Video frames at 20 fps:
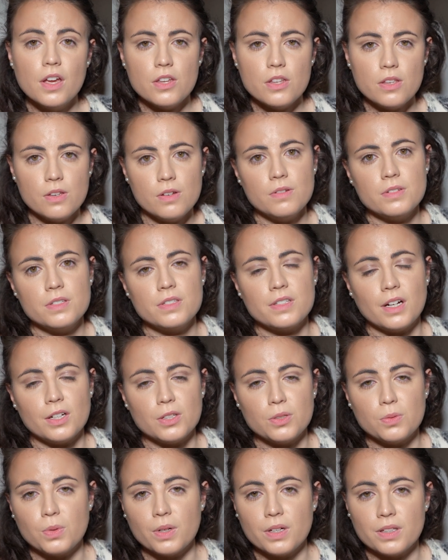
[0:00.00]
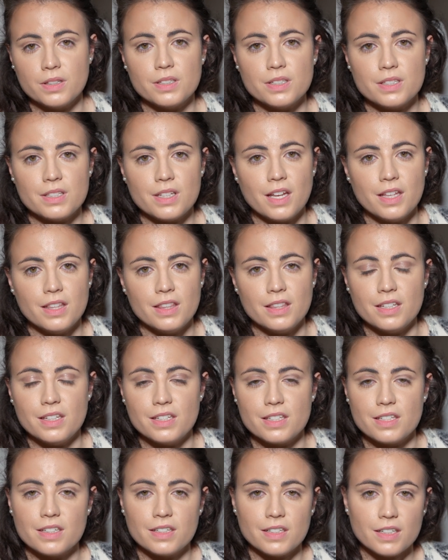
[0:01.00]
you start to understand
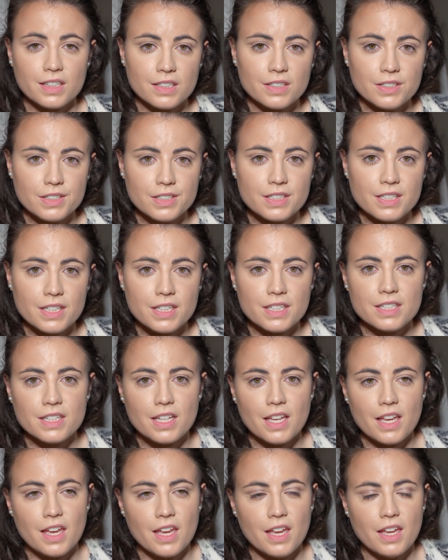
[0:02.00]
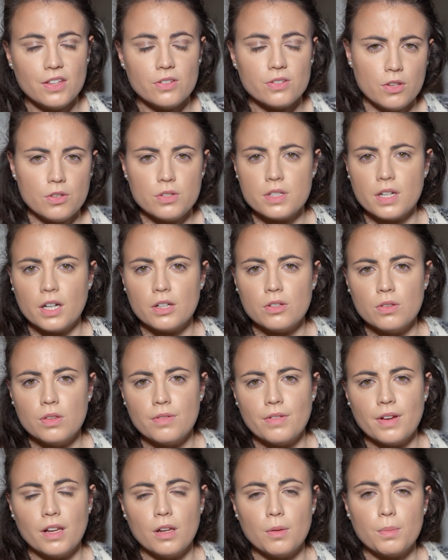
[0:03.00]
these characteristics and you start to
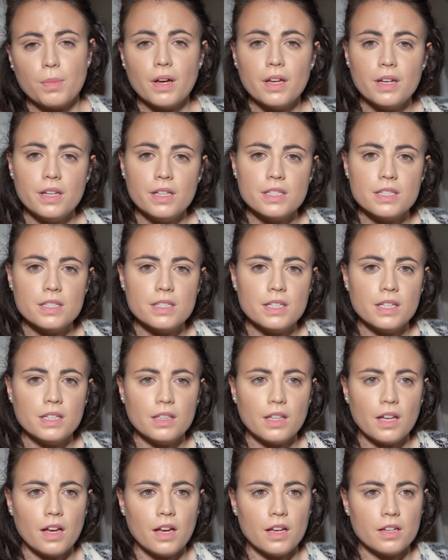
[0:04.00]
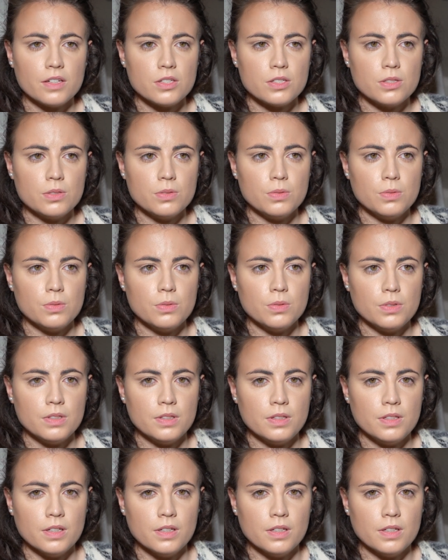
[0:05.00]
develop an instinct as to